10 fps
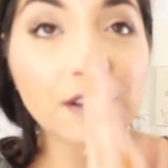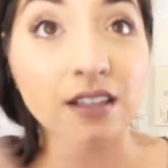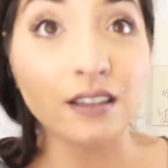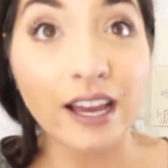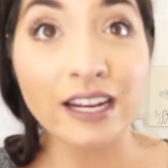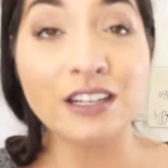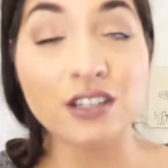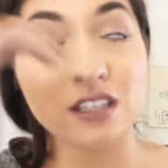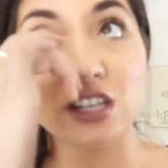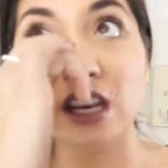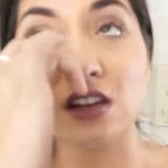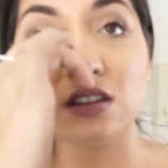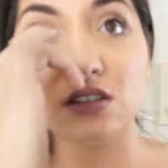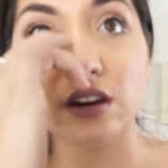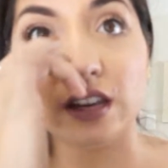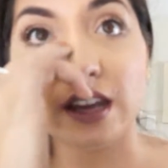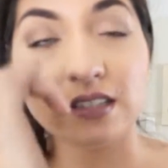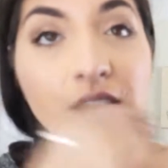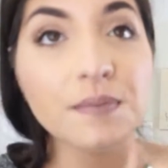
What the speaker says: and the lighting just changed. Sorry guys.